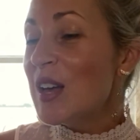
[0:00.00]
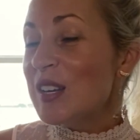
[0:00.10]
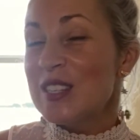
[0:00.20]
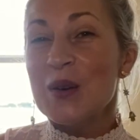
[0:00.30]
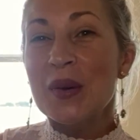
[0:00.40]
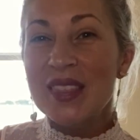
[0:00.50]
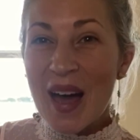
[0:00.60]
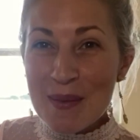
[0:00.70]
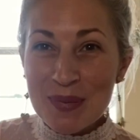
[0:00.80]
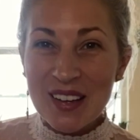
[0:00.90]
So with
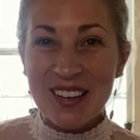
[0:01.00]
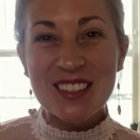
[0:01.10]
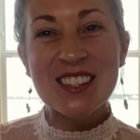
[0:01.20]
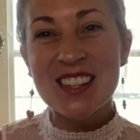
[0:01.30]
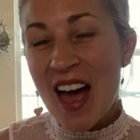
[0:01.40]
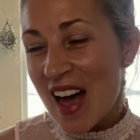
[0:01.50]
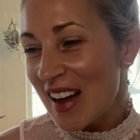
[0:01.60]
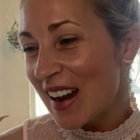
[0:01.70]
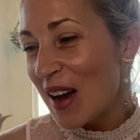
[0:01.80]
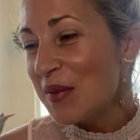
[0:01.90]
that being
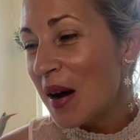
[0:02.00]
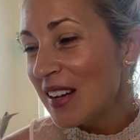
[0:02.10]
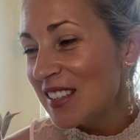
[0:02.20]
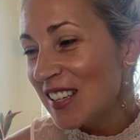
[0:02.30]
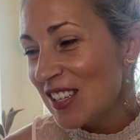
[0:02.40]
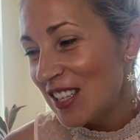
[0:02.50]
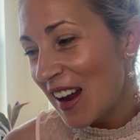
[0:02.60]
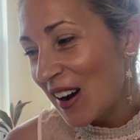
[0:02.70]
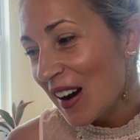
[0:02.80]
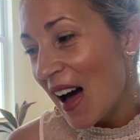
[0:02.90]
said, I wanted to
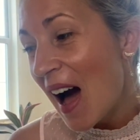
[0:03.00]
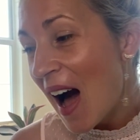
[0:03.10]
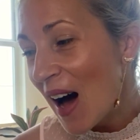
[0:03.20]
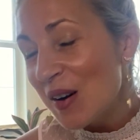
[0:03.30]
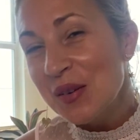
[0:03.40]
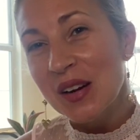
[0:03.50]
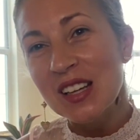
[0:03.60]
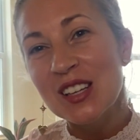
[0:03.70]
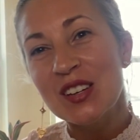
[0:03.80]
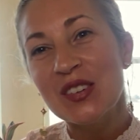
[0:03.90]
share
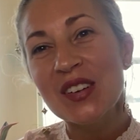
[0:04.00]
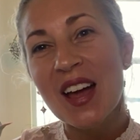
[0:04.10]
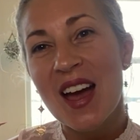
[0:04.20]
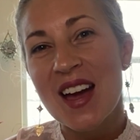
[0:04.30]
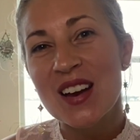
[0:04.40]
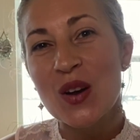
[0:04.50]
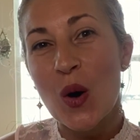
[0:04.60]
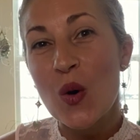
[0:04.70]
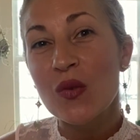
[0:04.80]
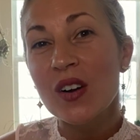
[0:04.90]
how you can
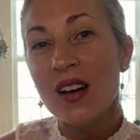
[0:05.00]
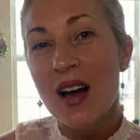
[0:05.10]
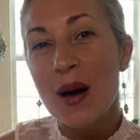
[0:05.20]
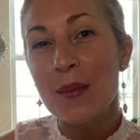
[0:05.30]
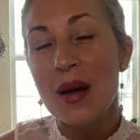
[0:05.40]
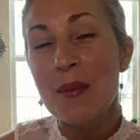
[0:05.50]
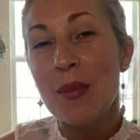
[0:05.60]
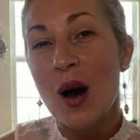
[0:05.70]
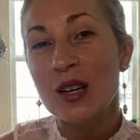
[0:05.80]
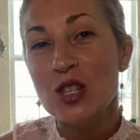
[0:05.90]
overcome
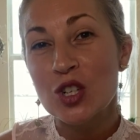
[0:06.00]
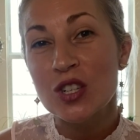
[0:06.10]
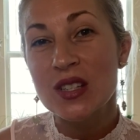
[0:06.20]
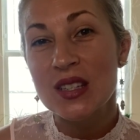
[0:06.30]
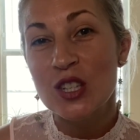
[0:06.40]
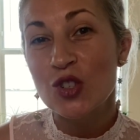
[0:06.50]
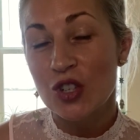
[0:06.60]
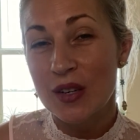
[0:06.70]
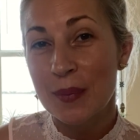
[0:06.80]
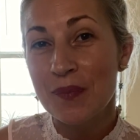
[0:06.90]
imposter
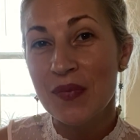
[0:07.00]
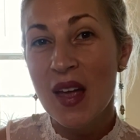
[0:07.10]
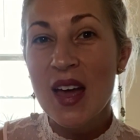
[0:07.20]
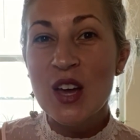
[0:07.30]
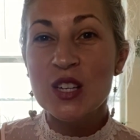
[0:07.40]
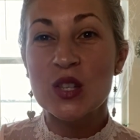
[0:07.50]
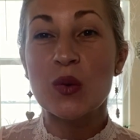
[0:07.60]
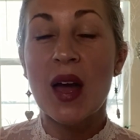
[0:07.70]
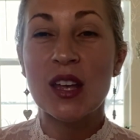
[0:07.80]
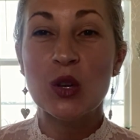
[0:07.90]
syndrome so
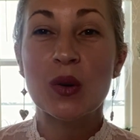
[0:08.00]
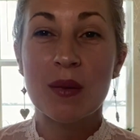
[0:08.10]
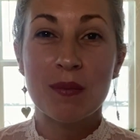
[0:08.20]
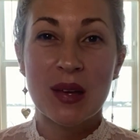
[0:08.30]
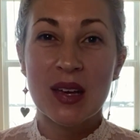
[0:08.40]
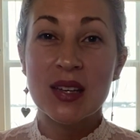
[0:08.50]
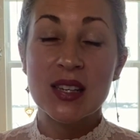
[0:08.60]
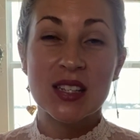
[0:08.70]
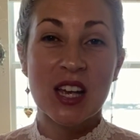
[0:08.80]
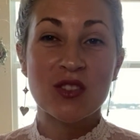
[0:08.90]
that you can be a
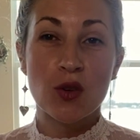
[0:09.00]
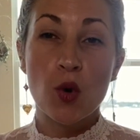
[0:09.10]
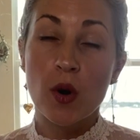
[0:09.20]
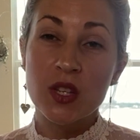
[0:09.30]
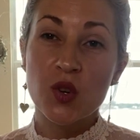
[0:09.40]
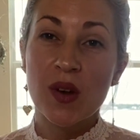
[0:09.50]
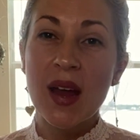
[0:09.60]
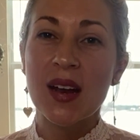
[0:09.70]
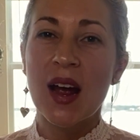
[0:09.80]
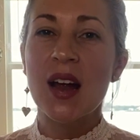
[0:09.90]
successful course
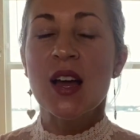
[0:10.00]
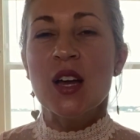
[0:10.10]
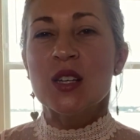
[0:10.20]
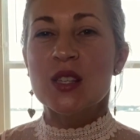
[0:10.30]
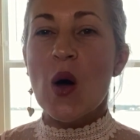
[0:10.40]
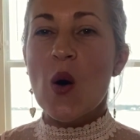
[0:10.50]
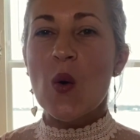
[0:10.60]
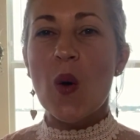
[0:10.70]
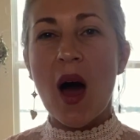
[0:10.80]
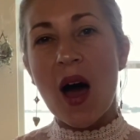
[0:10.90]
creator.
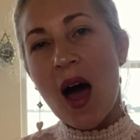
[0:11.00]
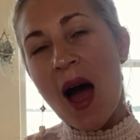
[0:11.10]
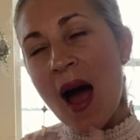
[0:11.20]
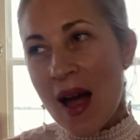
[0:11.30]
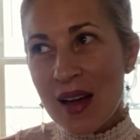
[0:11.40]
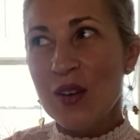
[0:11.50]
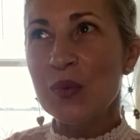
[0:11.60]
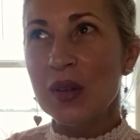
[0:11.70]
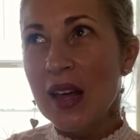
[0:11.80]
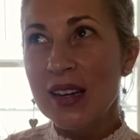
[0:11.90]
So I
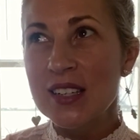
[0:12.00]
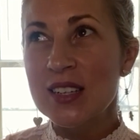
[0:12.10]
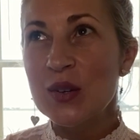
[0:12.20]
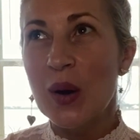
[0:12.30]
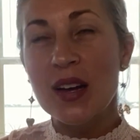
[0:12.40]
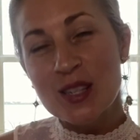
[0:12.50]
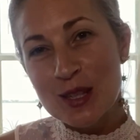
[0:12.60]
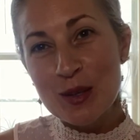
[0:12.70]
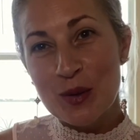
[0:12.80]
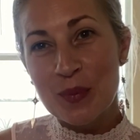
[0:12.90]
would like to
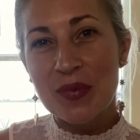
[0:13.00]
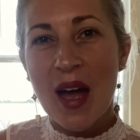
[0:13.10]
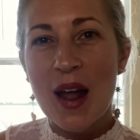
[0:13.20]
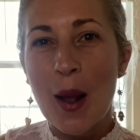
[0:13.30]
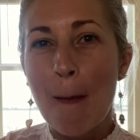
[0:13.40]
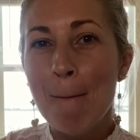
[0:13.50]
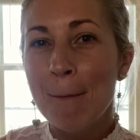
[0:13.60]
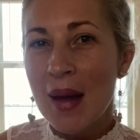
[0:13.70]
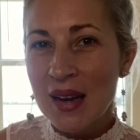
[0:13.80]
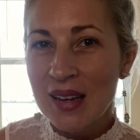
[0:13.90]
assume that
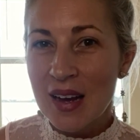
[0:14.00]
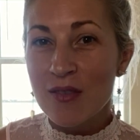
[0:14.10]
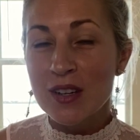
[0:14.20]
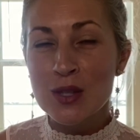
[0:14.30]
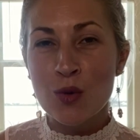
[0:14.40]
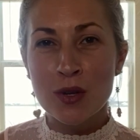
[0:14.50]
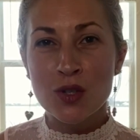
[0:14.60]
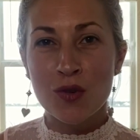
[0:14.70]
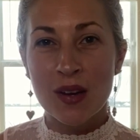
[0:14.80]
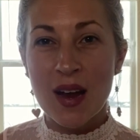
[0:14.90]
many of us course
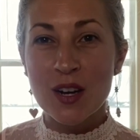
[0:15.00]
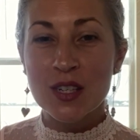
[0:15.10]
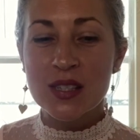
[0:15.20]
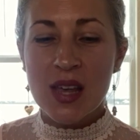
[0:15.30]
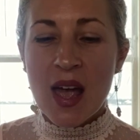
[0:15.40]
creators